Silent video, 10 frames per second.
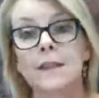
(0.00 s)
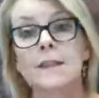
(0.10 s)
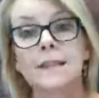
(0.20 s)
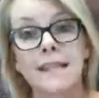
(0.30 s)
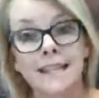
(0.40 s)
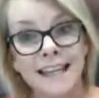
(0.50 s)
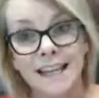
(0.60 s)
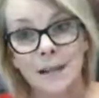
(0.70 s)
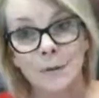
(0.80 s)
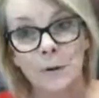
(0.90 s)
This is
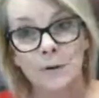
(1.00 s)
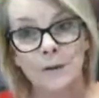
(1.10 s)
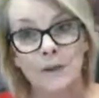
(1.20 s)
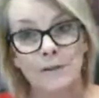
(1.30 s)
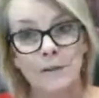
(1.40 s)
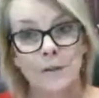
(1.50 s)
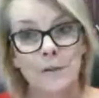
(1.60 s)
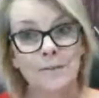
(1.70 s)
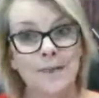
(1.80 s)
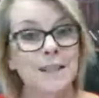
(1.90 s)
exactly what you're looking for.
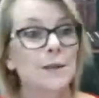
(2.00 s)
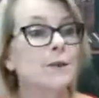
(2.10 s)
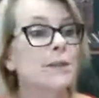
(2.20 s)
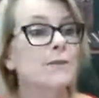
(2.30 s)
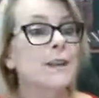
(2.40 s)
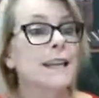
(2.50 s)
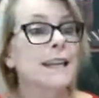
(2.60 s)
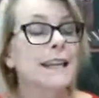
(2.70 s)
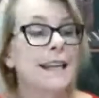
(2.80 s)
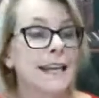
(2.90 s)
So I'll just read
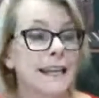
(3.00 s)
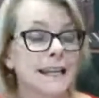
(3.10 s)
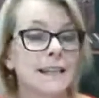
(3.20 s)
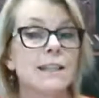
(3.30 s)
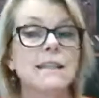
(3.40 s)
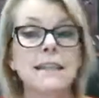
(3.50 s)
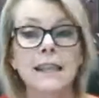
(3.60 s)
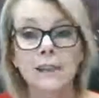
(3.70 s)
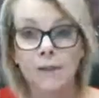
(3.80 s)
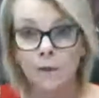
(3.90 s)
it again, just to
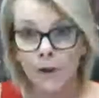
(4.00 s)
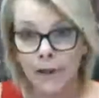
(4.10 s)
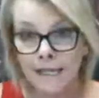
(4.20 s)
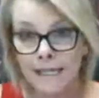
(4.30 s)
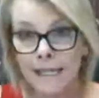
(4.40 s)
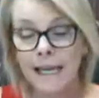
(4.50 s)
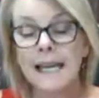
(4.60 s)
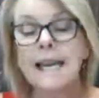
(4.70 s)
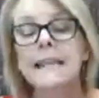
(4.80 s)
give you an idea.